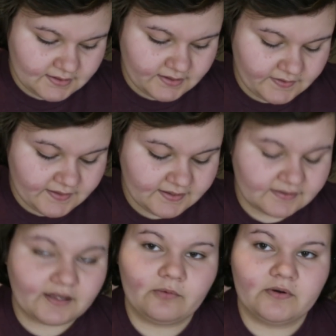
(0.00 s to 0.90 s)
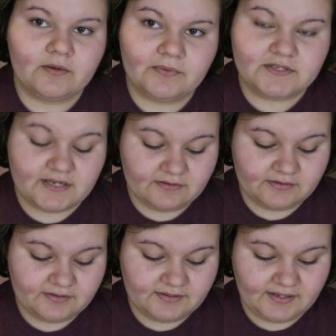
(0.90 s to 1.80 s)
this I wouldn't
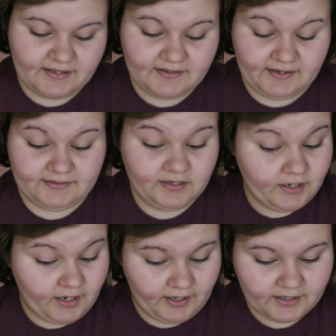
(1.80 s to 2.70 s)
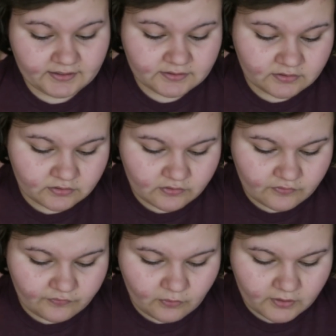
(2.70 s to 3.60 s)
particularly say that it's not
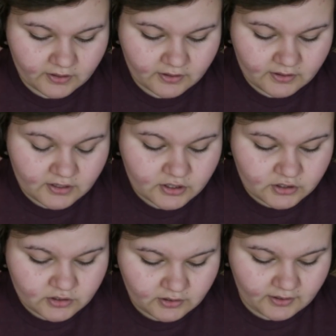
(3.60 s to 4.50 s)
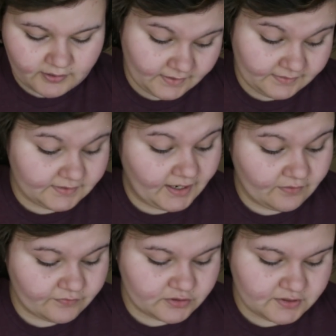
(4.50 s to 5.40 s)
for, that's
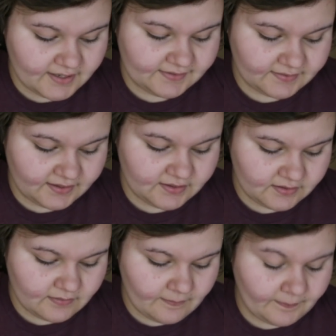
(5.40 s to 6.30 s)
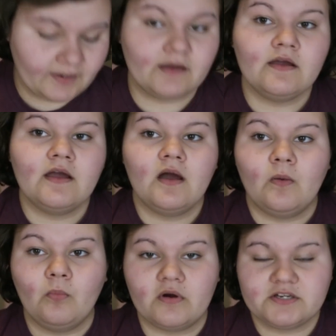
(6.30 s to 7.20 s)
not for dry skin, but
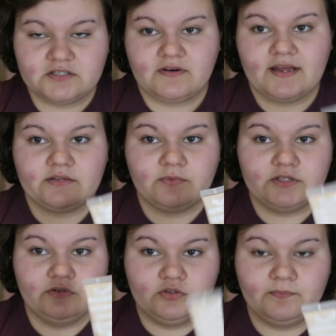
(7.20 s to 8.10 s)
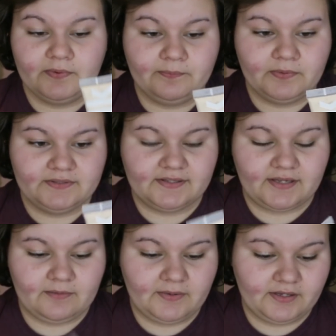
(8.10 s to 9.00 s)
moisturize when you do put this
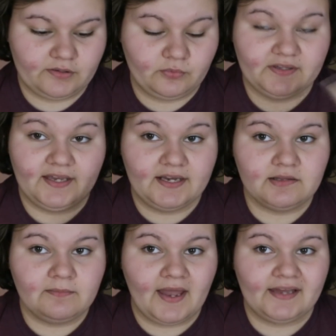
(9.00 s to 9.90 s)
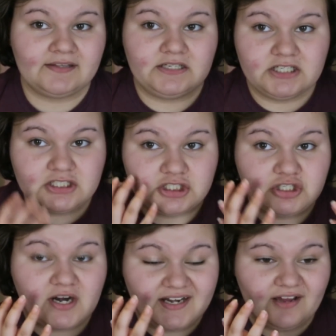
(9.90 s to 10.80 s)
on, because with any mattes it does
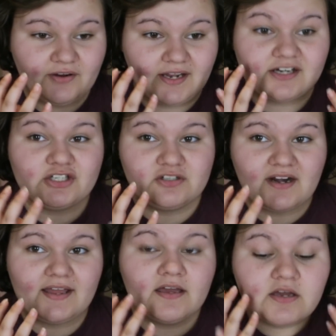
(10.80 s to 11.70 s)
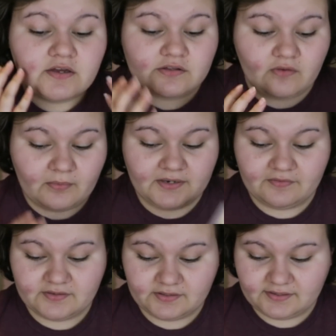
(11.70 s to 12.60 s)
dry down kind of dry. So I would
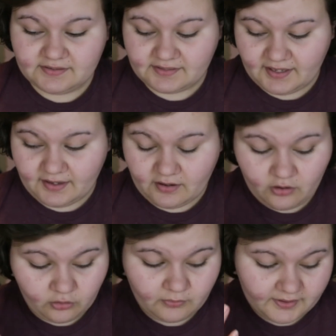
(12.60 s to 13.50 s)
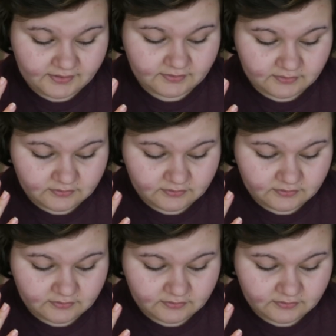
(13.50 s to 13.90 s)
definitely say always